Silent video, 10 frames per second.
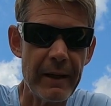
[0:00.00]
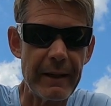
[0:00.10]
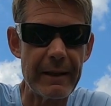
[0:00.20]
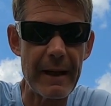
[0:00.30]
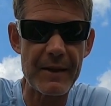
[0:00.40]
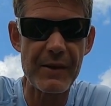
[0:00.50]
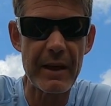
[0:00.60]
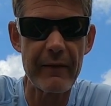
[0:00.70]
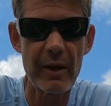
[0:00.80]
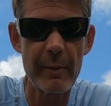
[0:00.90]
Again, guys,
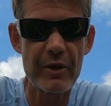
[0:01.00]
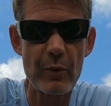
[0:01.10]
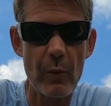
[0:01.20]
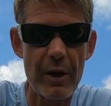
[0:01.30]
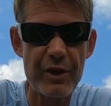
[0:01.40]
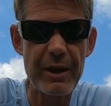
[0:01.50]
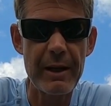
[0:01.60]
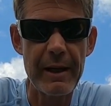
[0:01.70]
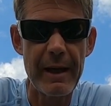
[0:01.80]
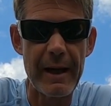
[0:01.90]
thank you very much for watching.
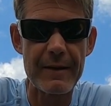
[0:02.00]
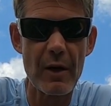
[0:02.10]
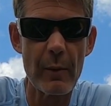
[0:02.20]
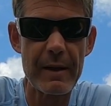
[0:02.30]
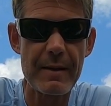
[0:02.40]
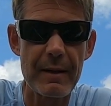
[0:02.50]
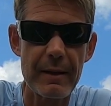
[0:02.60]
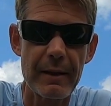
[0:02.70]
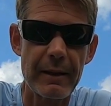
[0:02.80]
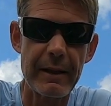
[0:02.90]
As always,
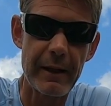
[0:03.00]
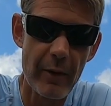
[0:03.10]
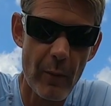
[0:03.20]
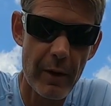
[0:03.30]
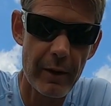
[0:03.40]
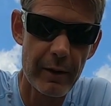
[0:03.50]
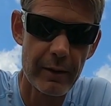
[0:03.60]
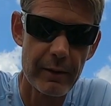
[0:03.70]
get on the water,